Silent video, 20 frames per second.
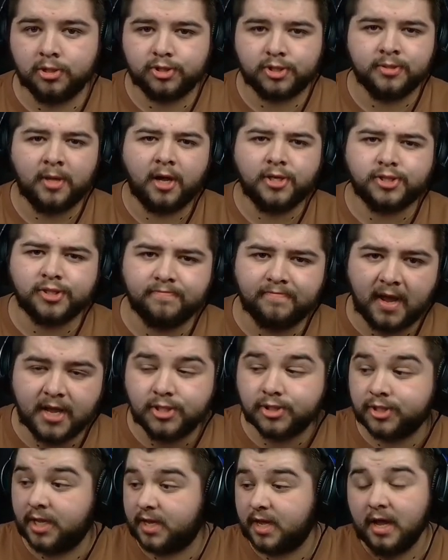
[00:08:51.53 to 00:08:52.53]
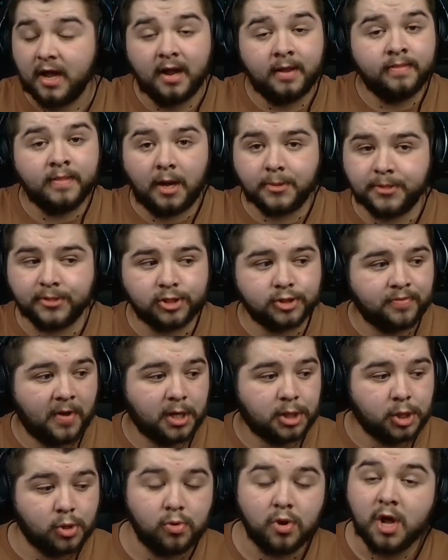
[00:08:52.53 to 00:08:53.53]
nice and basic, nothing
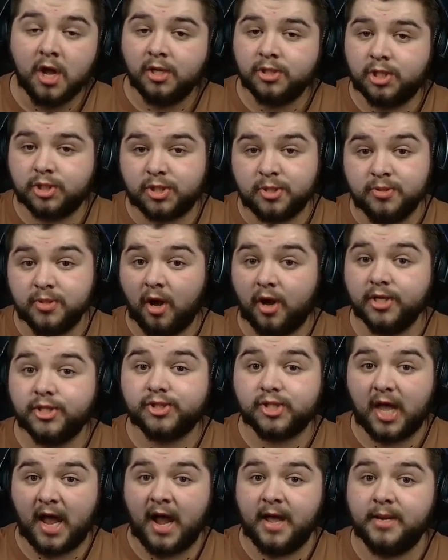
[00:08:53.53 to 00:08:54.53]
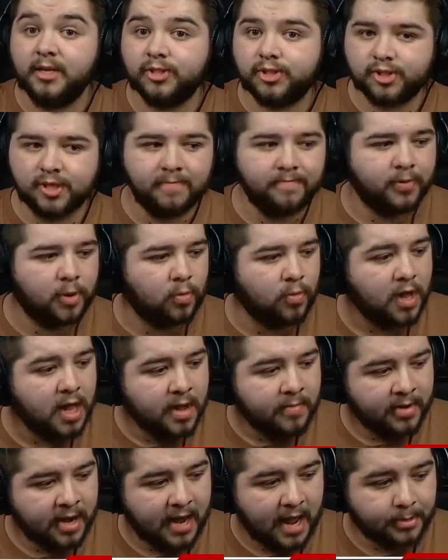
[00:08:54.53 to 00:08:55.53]
special, just nice and simple.
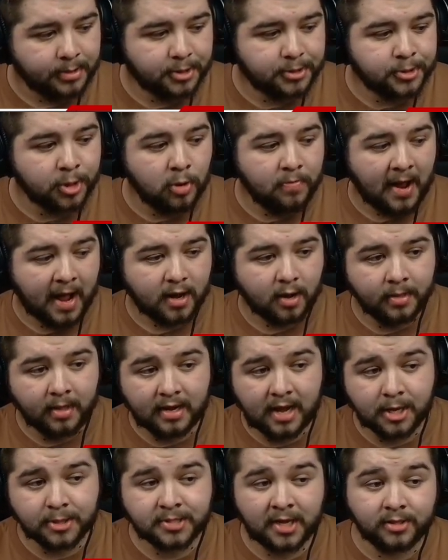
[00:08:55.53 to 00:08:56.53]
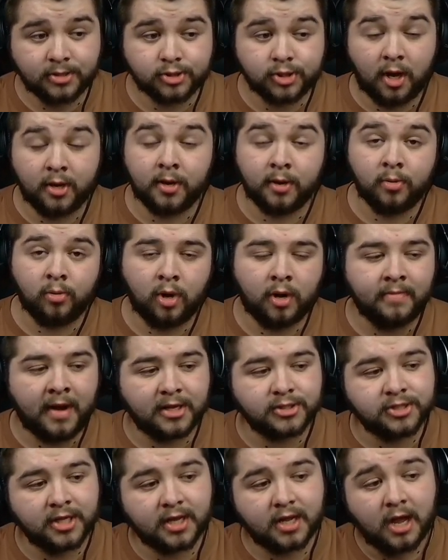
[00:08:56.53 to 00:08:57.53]
We then have a fullback on the left-hand side on
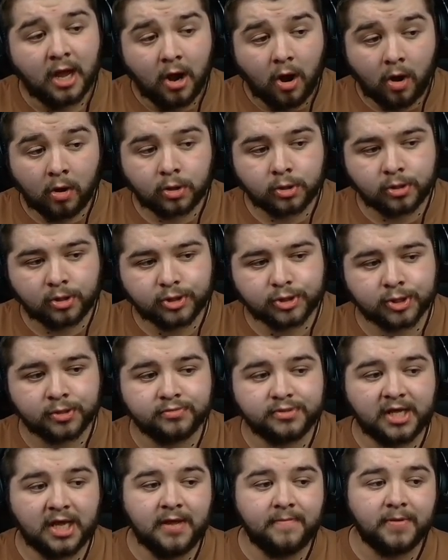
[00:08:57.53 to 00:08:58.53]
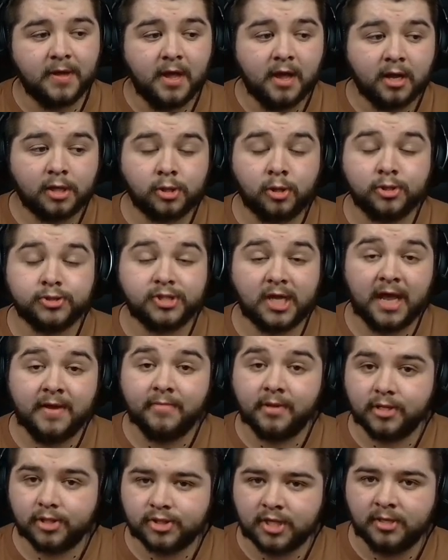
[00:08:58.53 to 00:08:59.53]
automatic, on cross from deep, cross aim
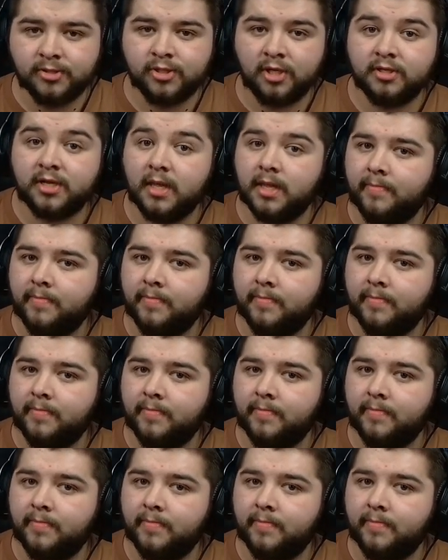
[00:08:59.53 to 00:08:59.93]
at the centre, get